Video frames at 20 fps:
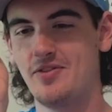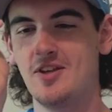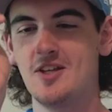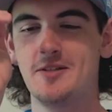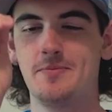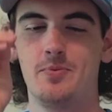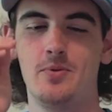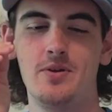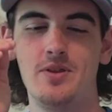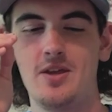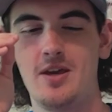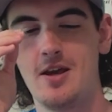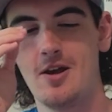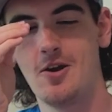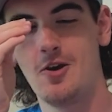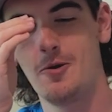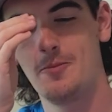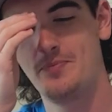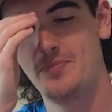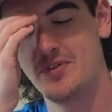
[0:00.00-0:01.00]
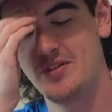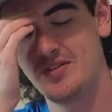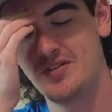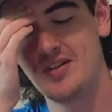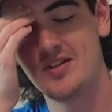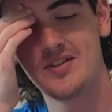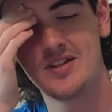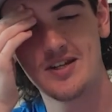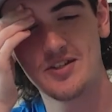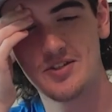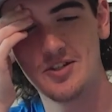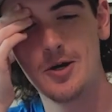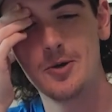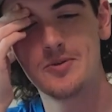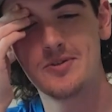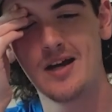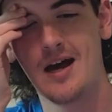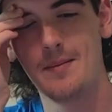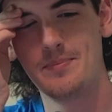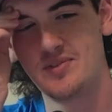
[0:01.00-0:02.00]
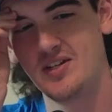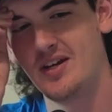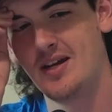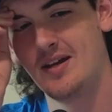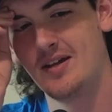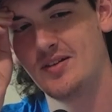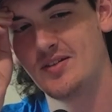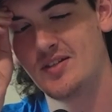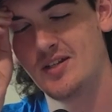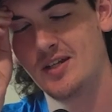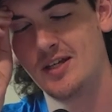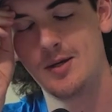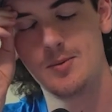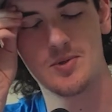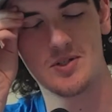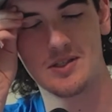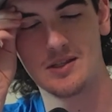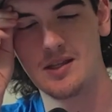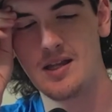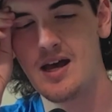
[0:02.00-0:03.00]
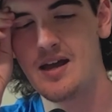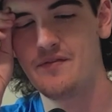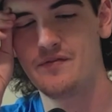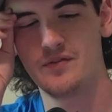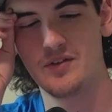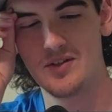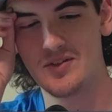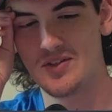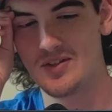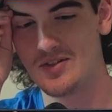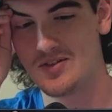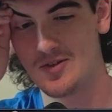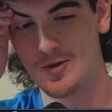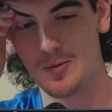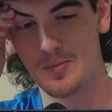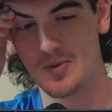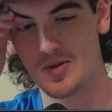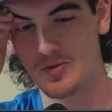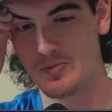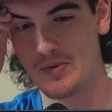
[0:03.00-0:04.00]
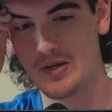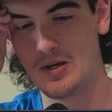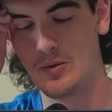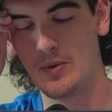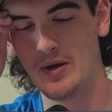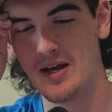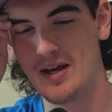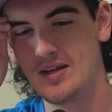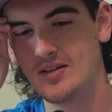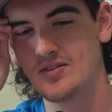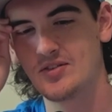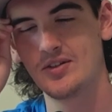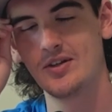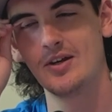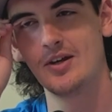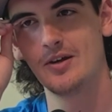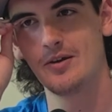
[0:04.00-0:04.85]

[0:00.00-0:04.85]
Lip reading: this point in the year, since he has no top 10s, he was lifeless at super speedways.